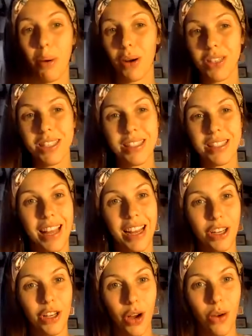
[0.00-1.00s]
person that
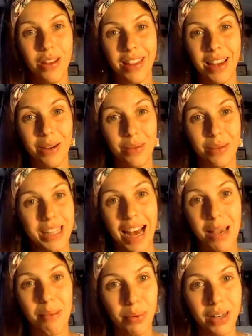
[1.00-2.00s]
could go in there was the
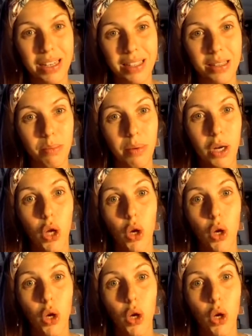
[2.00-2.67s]
high priest. But